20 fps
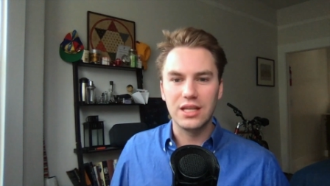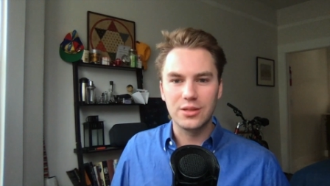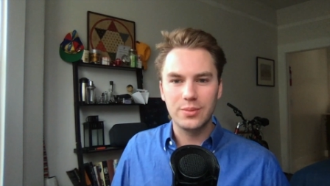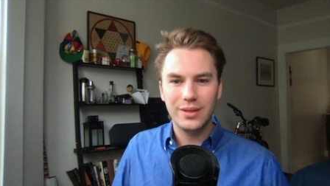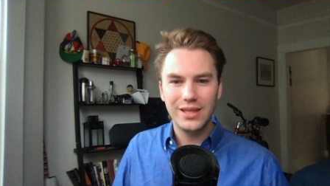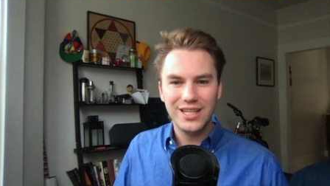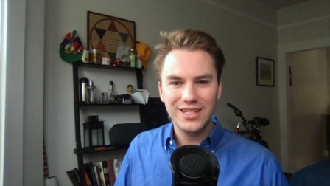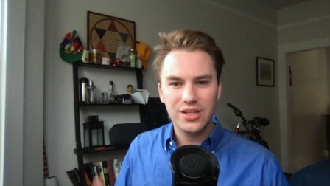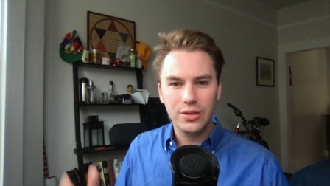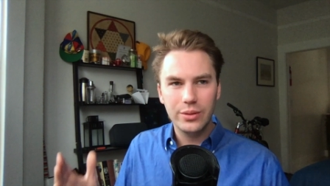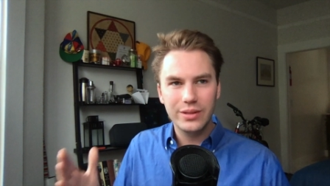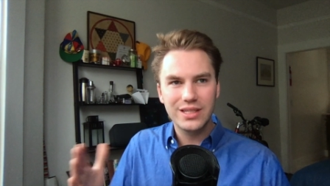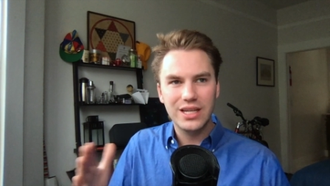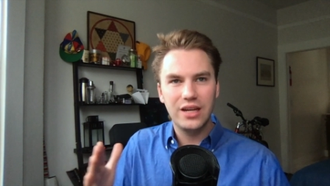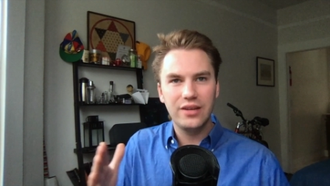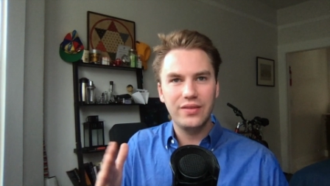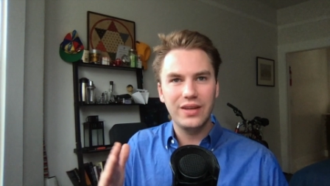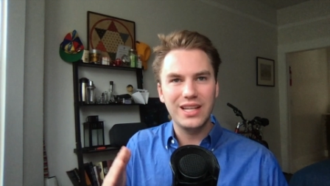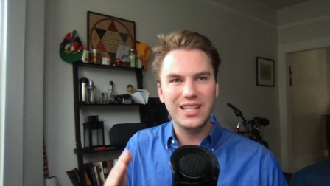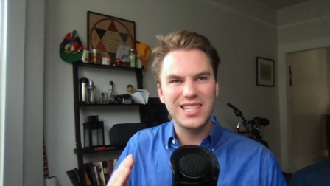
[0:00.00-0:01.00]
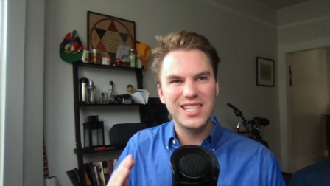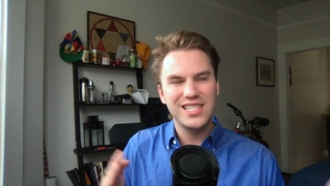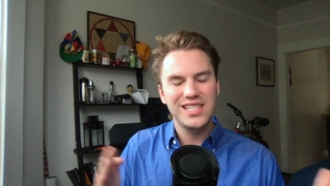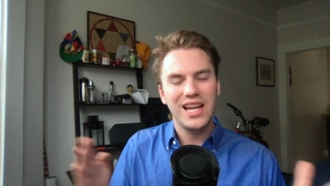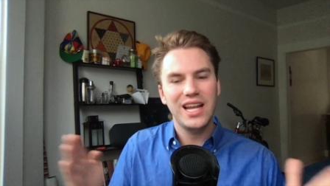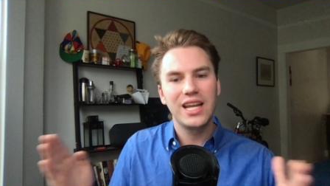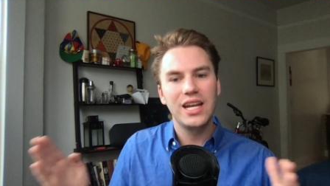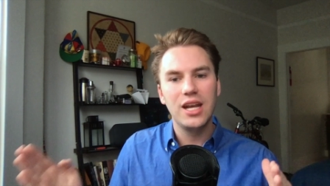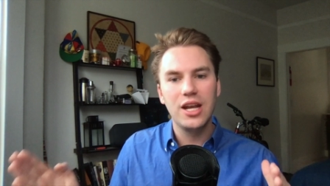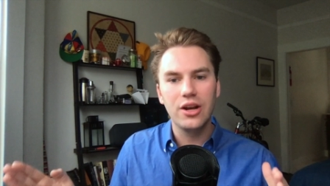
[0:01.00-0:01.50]
But that's always kind of like a
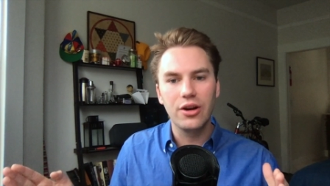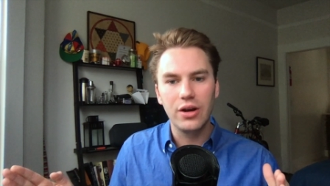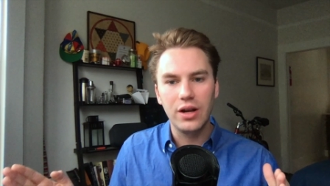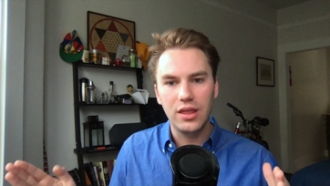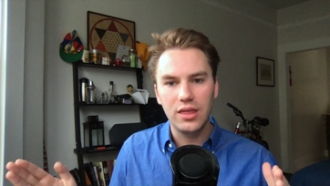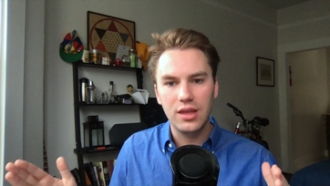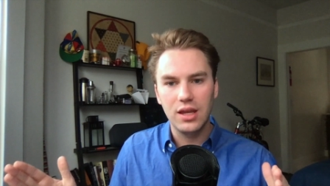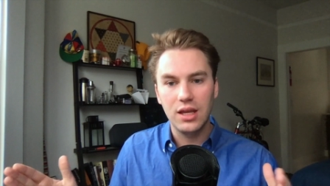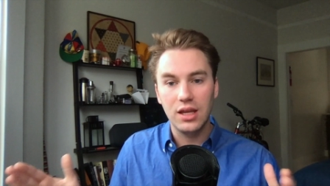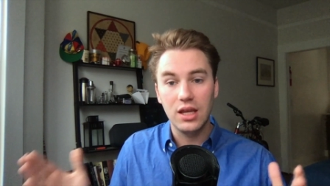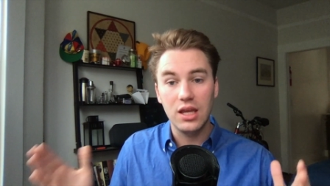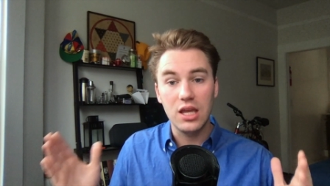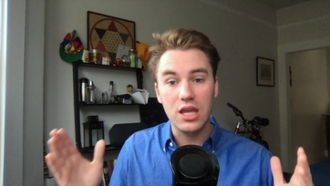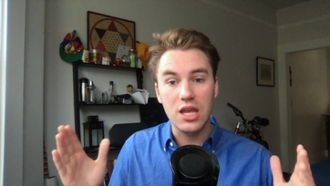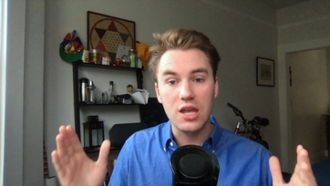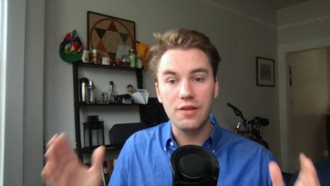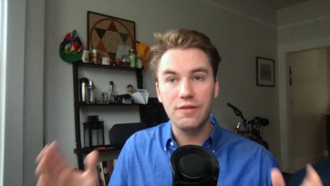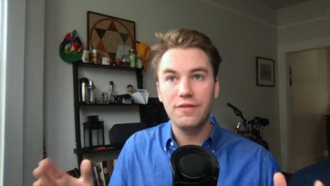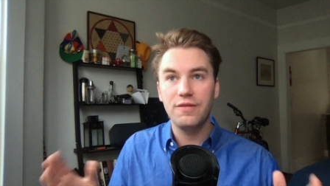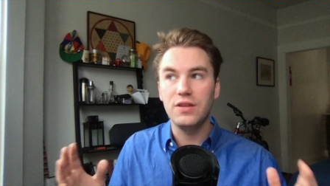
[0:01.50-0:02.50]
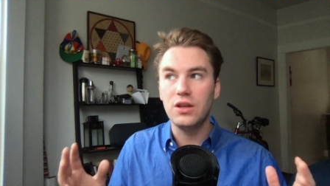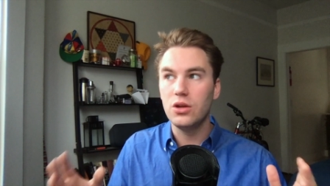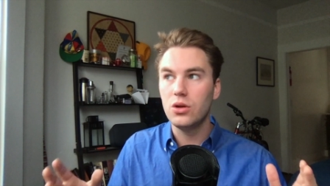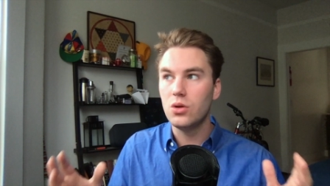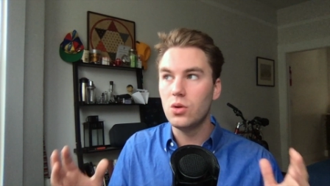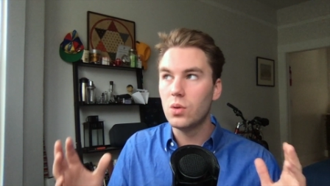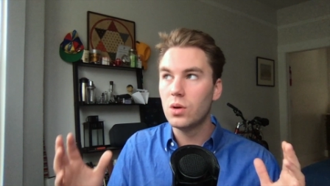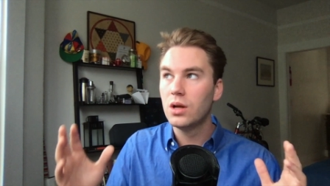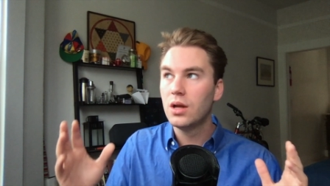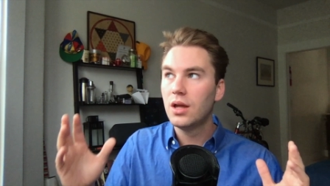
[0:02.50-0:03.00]
secondary thing if
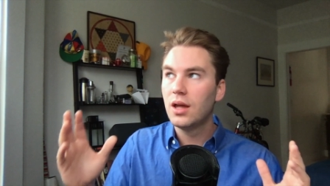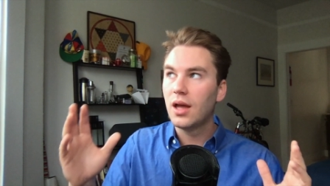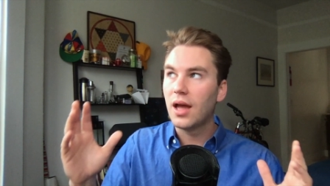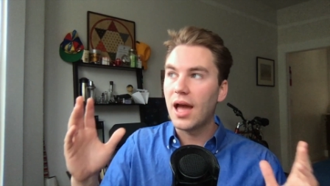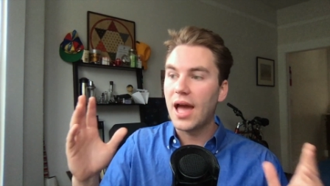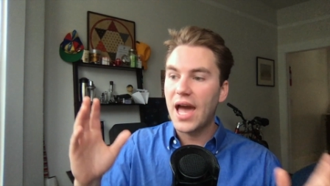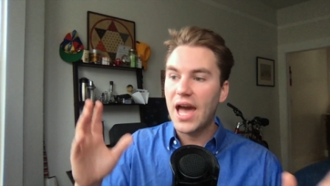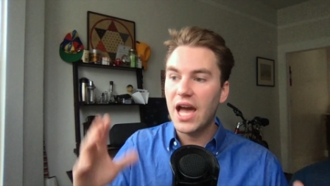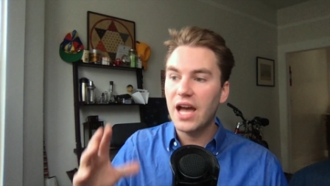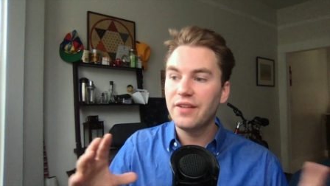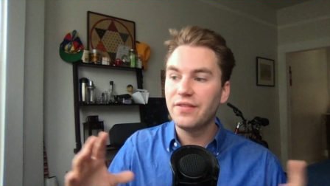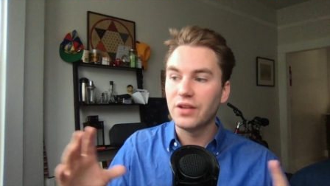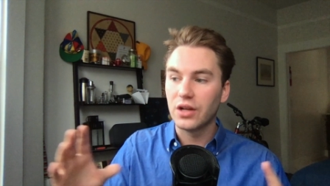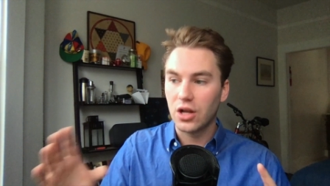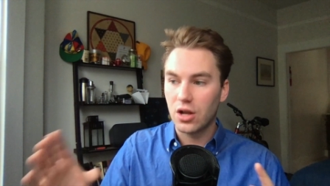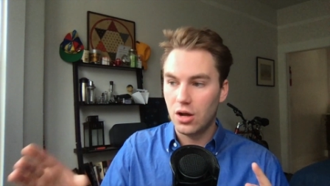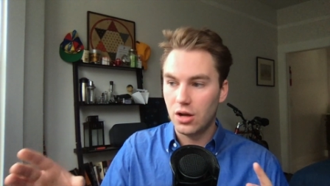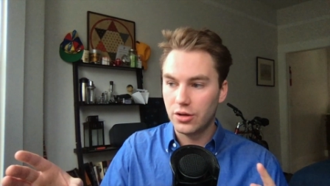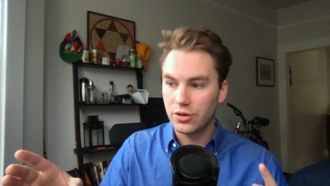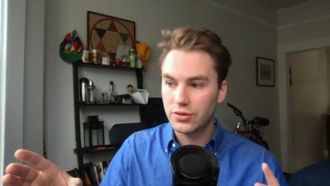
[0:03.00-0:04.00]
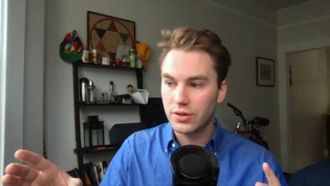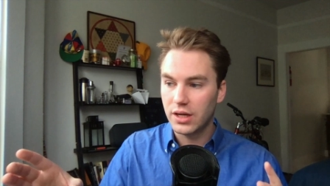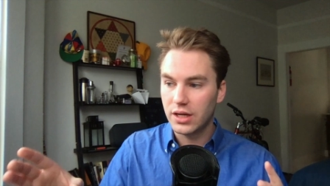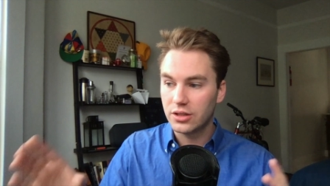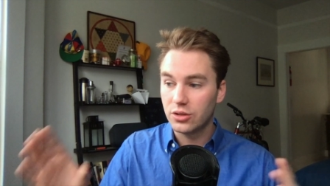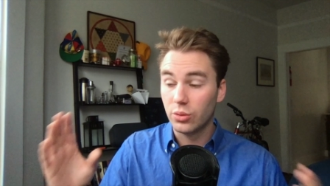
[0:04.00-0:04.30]
you have a contract,